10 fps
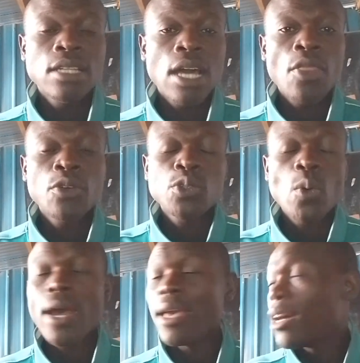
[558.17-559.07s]
are those
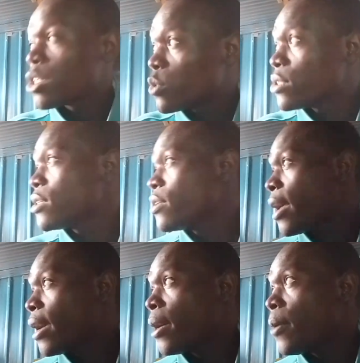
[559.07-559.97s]
wires we see
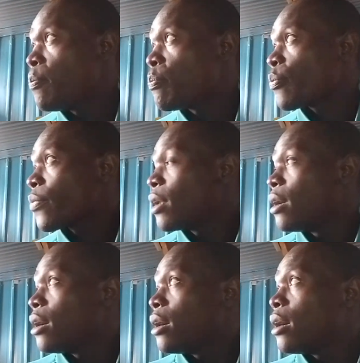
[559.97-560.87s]
there,
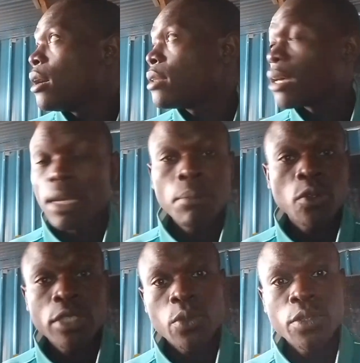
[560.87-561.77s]
the
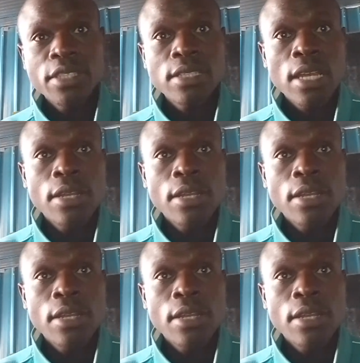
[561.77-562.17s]
cable that we see.